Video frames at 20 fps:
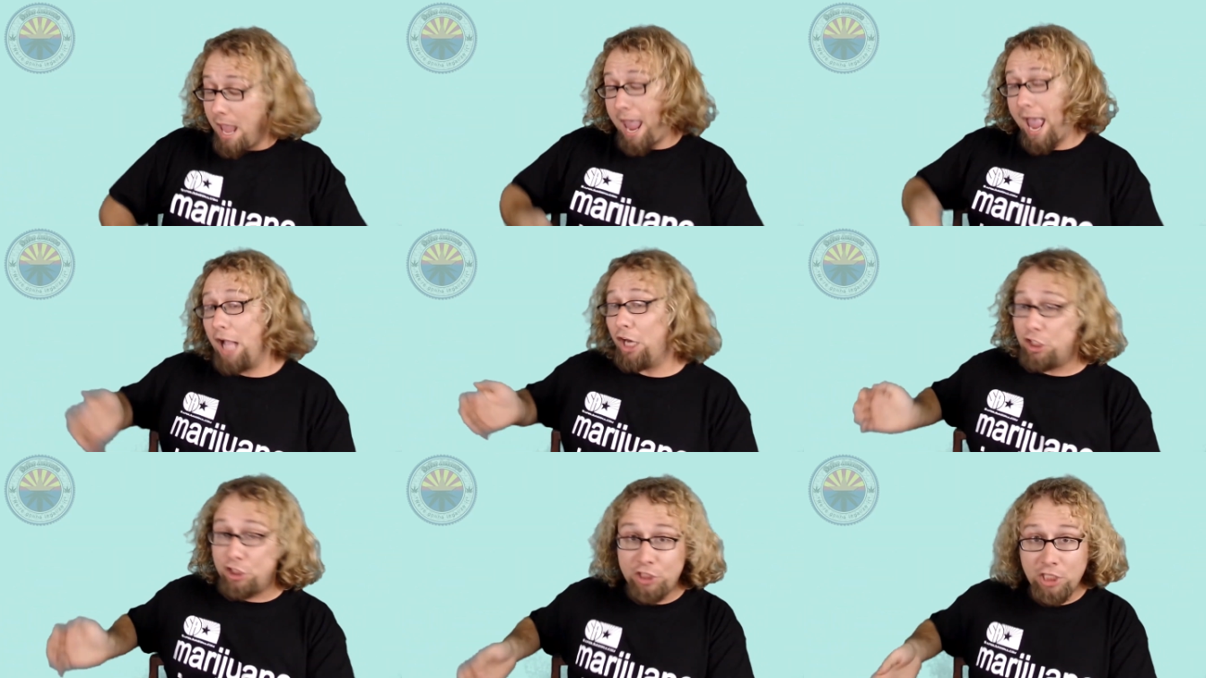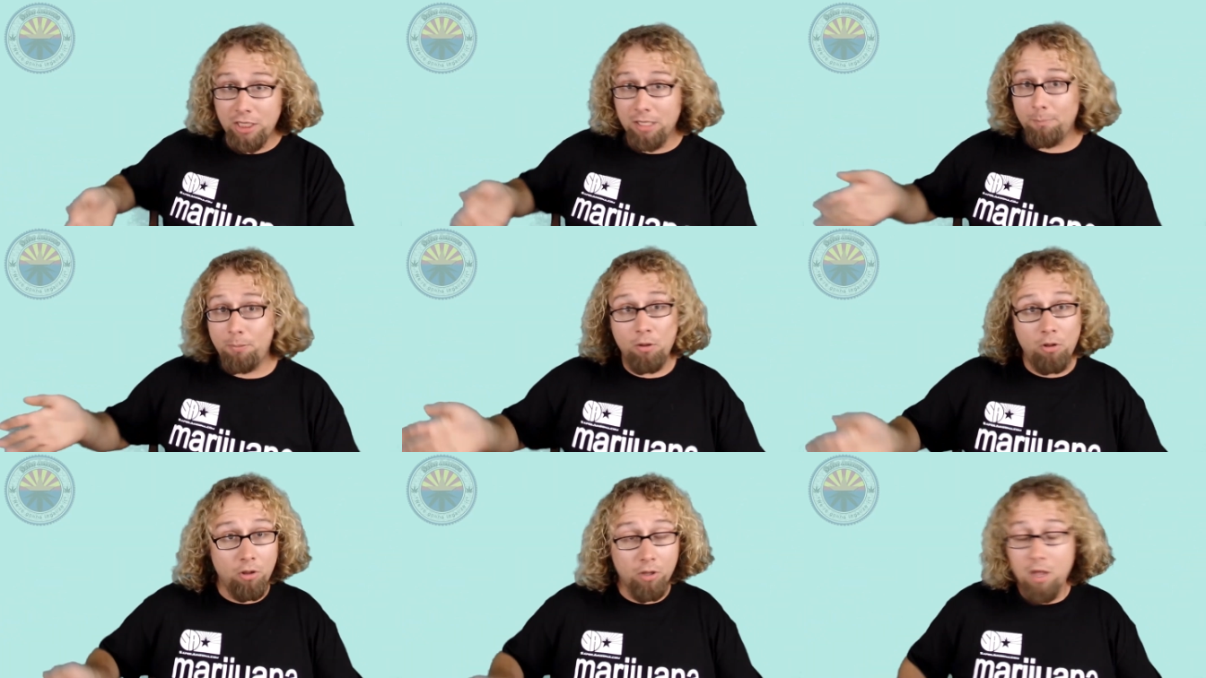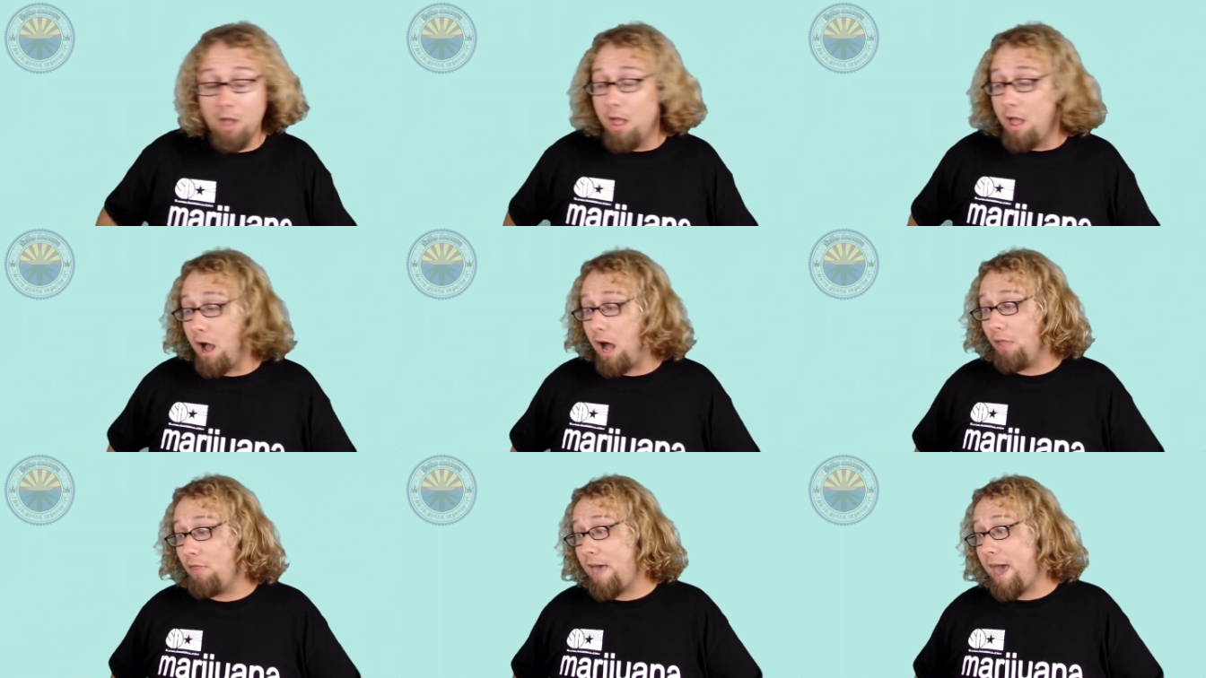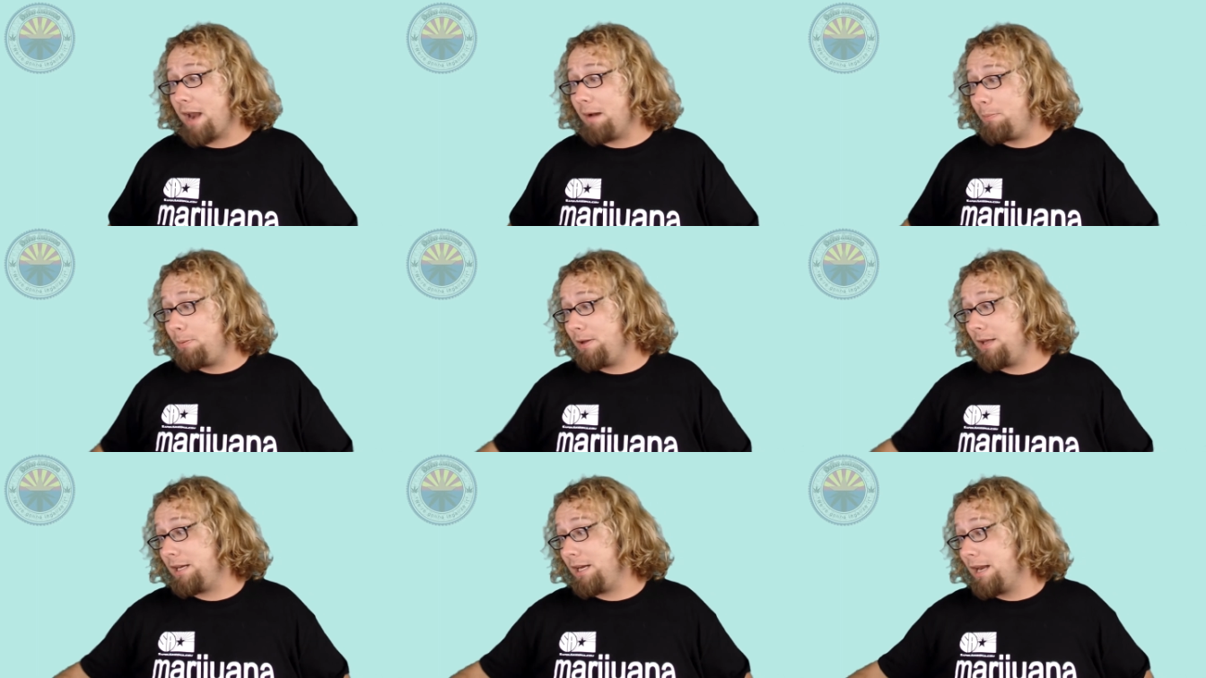and Sheila Polk on that
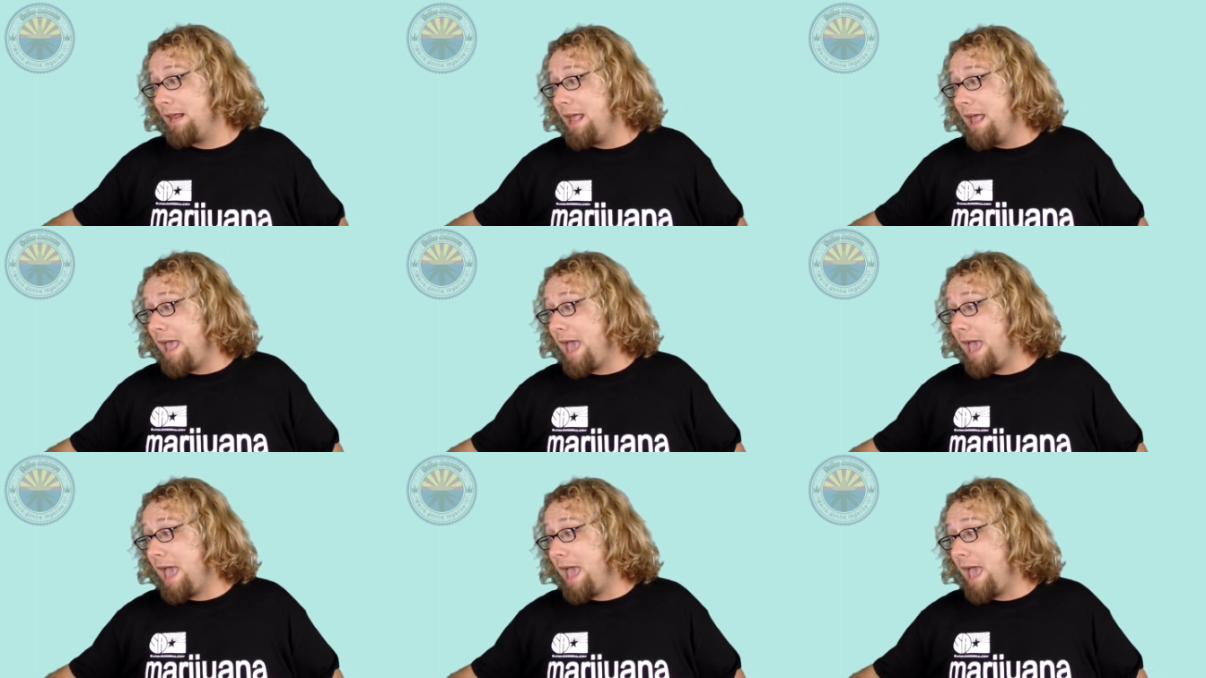opinion.